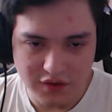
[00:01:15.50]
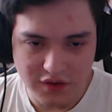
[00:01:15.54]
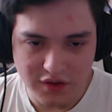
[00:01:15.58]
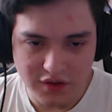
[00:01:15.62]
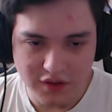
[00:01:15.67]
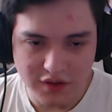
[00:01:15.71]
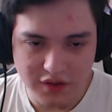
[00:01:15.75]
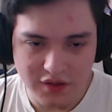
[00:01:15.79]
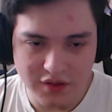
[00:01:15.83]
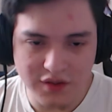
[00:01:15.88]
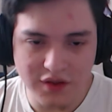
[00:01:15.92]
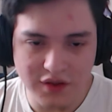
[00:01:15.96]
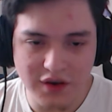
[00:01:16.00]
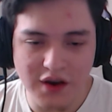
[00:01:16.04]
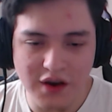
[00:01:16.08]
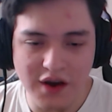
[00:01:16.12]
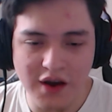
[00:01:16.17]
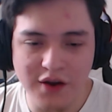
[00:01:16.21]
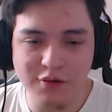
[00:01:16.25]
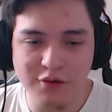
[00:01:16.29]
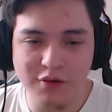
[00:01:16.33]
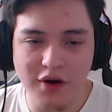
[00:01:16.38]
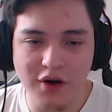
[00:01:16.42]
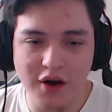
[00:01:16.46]
See, I
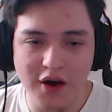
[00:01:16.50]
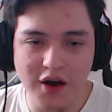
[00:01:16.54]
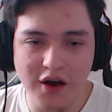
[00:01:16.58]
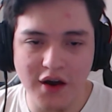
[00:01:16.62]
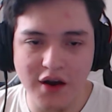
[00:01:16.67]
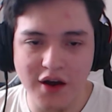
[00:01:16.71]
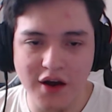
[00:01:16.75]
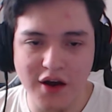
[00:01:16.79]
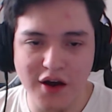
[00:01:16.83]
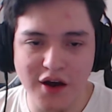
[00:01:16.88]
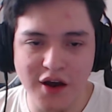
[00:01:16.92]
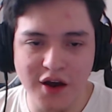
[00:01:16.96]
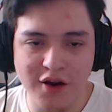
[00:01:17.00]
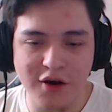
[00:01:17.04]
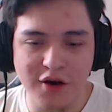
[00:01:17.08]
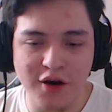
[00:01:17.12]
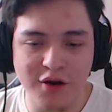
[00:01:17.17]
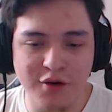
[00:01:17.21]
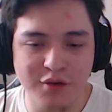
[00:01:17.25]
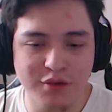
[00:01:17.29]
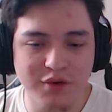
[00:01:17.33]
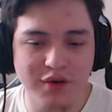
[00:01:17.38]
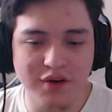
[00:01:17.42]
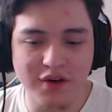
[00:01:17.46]

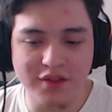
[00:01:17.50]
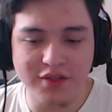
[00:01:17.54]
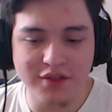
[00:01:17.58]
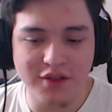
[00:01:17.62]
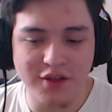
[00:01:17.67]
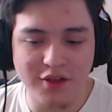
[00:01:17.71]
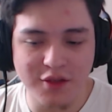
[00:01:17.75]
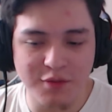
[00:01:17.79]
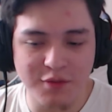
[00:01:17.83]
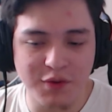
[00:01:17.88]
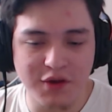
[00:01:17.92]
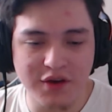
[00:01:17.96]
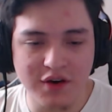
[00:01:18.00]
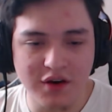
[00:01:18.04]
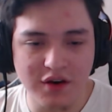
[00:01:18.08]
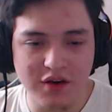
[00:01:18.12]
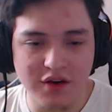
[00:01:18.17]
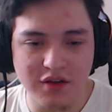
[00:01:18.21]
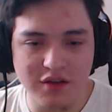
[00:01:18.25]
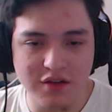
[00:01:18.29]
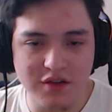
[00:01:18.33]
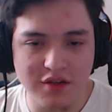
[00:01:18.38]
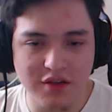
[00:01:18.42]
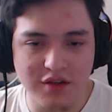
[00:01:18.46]
don't get this
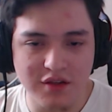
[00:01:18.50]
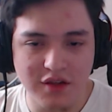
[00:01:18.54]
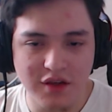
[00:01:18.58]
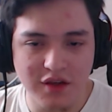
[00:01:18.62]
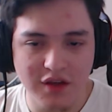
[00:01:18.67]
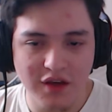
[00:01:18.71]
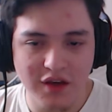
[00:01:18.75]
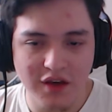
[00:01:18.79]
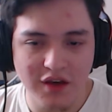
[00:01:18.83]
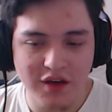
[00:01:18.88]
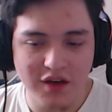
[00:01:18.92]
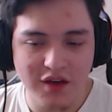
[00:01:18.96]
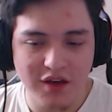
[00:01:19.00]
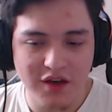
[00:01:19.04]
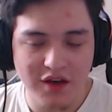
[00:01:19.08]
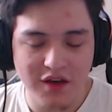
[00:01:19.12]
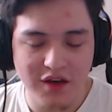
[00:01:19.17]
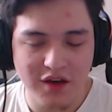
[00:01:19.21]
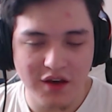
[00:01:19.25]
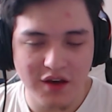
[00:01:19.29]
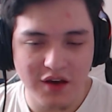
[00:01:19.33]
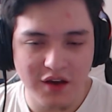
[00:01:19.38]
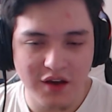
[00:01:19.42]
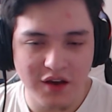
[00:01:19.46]
because,
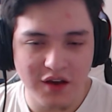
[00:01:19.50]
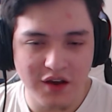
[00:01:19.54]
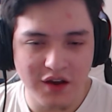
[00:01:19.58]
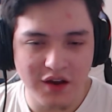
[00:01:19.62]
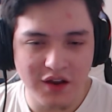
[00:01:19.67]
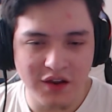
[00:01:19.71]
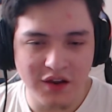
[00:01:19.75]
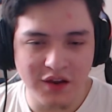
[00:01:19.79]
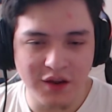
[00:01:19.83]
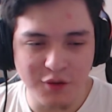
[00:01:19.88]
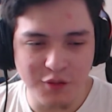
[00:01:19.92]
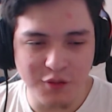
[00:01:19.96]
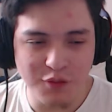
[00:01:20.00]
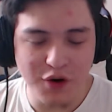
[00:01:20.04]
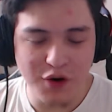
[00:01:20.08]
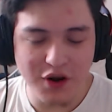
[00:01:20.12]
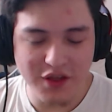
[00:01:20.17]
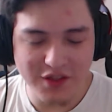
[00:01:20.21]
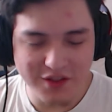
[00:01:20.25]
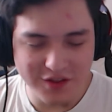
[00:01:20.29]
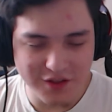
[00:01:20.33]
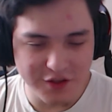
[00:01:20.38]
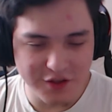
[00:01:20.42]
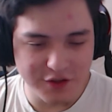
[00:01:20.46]
like, what
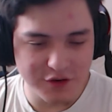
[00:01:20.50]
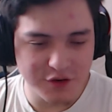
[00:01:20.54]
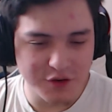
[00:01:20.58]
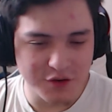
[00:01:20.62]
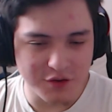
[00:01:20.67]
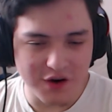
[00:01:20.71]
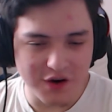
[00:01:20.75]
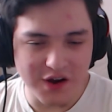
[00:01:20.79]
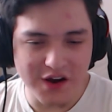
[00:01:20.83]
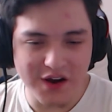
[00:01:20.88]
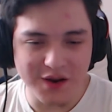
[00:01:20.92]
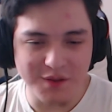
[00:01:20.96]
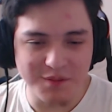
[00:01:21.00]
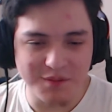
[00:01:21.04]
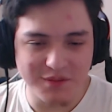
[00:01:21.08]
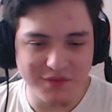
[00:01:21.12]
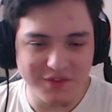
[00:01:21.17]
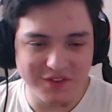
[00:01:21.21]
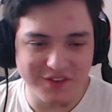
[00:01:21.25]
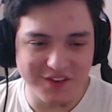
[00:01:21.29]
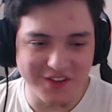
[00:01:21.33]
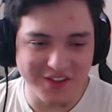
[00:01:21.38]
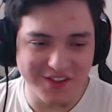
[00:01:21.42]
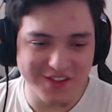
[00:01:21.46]
is his crime?
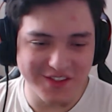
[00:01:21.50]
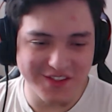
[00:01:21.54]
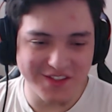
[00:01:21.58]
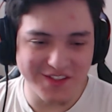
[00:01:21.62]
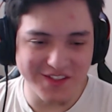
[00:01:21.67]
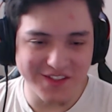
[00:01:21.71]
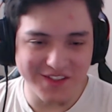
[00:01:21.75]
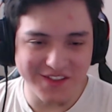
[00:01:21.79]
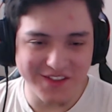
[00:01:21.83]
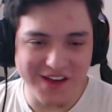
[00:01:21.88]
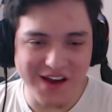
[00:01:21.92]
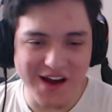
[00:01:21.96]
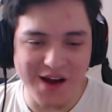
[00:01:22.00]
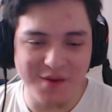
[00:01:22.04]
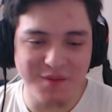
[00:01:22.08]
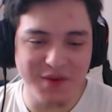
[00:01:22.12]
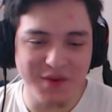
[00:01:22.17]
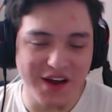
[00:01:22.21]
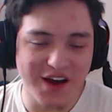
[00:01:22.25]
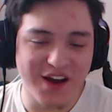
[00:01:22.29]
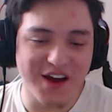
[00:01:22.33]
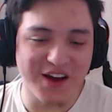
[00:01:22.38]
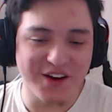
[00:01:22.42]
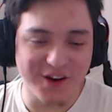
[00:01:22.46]
I mean,
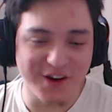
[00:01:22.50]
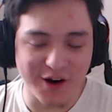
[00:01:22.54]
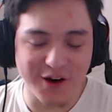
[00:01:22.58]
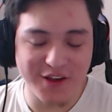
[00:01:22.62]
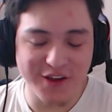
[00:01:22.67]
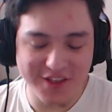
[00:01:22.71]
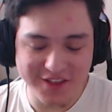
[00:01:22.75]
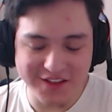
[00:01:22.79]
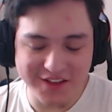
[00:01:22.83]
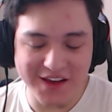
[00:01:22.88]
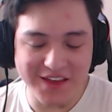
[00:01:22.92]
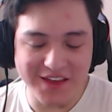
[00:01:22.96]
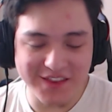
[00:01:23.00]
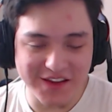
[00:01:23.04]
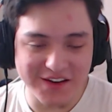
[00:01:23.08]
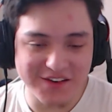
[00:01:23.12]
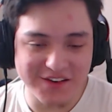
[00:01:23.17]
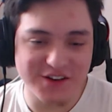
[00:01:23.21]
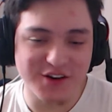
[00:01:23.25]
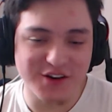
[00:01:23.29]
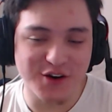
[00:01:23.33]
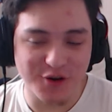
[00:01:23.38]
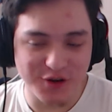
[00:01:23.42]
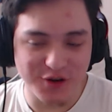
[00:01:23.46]
I understand that,
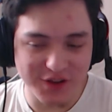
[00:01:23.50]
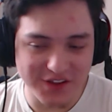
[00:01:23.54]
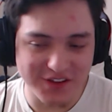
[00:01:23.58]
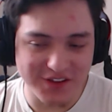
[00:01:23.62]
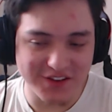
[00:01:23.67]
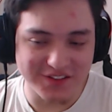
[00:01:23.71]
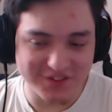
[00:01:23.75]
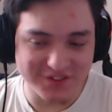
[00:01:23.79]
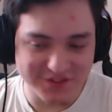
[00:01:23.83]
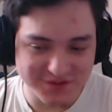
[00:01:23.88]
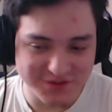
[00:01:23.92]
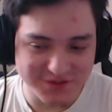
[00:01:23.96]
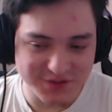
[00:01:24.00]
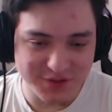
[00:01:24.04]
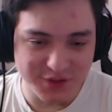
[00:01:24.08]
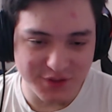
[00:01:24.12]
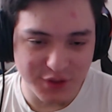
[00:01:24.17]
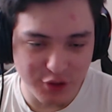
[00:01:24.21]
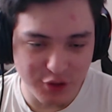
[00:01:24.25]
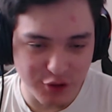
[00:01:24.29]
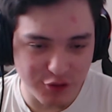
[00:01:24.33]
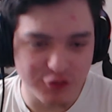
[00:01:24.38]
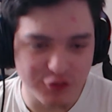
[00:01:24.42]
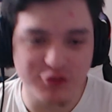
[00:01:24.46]
you know, he
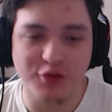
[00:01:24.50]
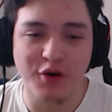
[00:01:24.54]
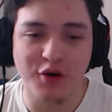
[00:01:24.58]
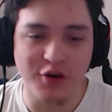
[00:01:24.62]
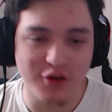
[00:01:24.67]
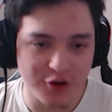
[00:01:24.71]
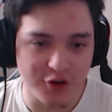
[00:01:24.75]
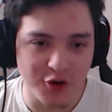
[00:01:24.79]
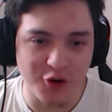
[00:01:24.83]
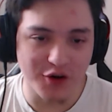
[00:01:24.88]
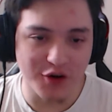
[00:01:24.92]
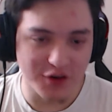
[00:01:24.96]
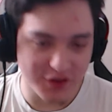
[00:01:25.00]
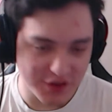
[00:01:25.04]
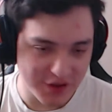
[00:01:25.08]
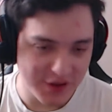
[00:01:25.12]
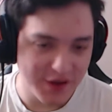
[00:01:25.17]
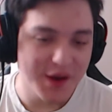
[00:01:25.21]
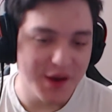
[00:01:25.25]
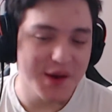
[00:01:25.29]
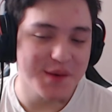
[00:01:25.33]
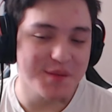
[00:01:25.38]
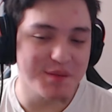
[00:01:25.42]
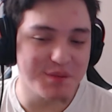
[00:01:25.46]
destroyed New York,
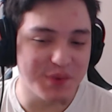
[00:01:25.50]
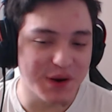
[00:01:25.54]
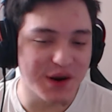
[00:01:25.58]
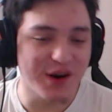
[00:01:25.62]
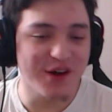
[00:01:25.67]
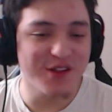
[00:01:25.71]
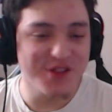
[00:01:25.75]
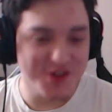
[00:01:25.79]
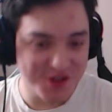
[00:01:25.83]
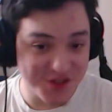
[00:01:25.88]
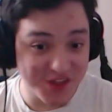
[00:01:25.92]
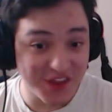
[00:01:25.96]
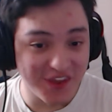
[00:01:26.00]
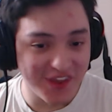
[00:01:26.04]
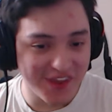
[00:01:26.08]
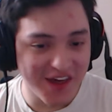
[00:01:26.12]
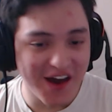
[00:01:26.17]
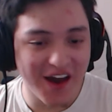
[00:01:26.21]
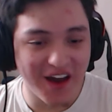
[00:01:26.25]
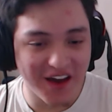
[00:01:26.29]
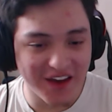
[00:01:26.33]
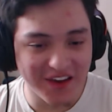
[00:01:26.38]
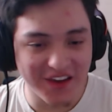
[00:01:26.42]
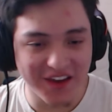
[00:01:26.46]
but other than
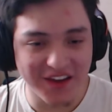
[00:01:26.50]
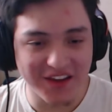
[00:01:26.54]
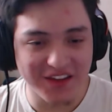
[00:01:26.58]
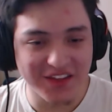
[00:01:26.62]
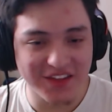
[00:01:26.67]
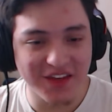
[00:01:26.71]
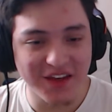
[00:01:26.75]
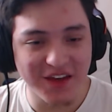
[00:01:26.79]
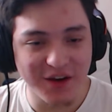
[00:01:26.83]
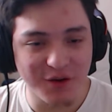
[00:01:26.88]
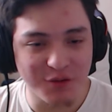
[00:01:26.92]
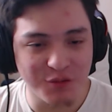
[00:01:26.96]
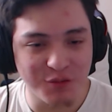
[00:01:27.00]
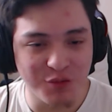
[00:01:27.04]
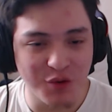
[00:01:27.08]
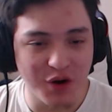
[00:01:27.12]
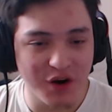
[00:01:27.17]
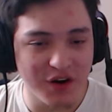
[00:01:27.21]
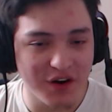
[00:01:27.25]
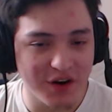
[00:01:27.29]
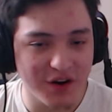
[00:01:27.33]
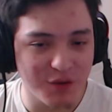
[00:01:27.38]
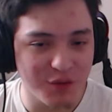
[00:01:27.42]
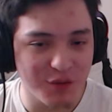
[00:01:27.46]
that, like,
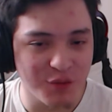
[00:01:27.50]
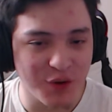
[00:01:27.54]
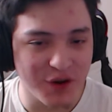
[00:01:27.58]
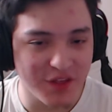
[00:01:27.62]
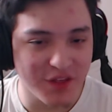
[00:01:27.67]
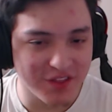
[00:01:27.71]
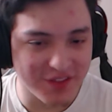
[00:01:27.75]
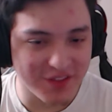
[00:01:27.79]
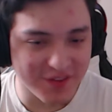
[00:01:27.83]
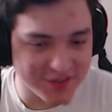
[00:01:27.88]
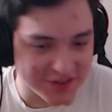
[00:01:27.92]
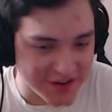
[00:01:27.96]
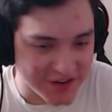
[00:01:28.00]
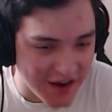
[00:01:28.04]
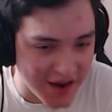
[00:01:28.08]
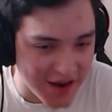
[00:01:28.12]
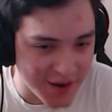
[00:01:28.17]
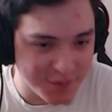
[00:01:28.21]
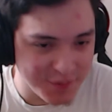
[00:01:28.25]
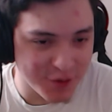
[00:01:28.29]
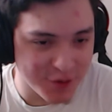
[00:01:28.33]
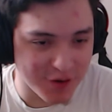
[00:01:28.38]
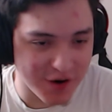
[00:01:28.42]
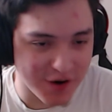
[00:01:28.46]
what is his
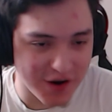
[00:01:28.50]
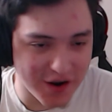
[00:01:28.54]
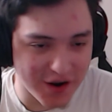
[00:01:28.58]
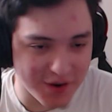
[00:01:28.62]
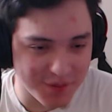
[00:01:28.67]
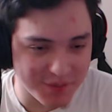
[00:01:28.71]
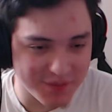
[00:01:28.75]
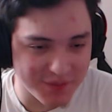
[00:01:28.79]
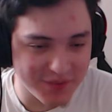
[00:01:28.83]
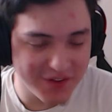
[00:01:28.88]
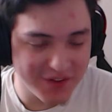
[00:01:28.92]
time crime?